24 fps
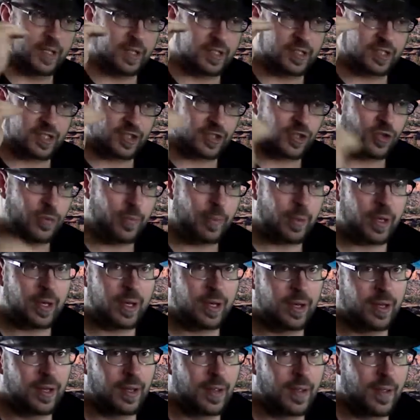
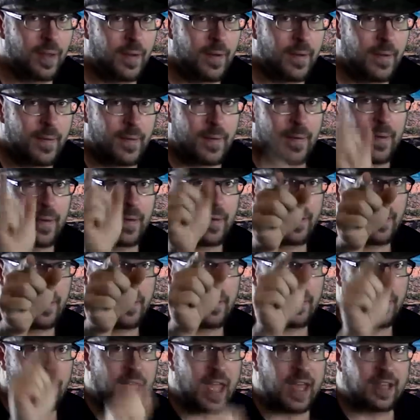stupid,
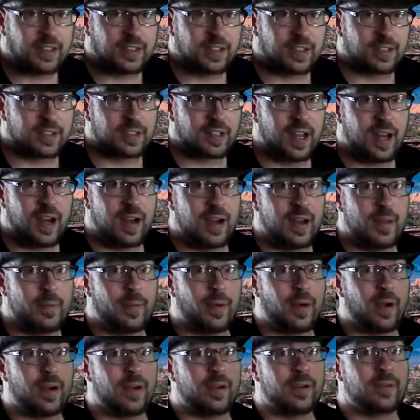that's the scary
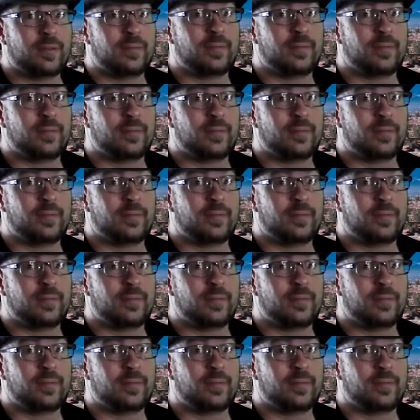part.